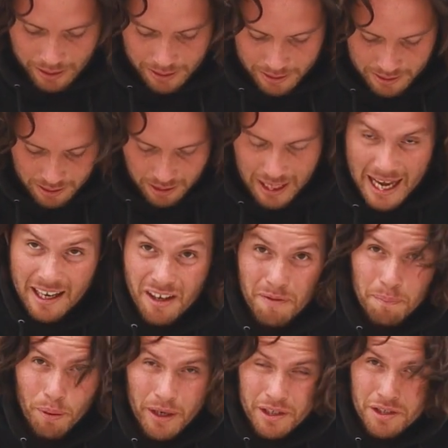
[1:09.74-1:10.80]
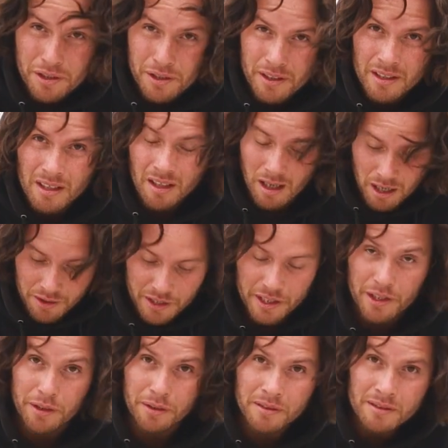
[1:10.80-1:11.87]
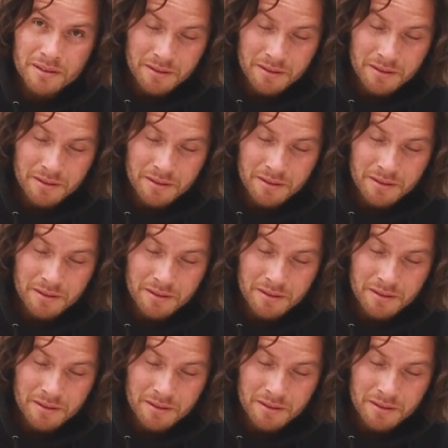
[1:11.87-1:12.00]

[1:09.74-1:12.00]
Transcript: is lack of pressure on the heel,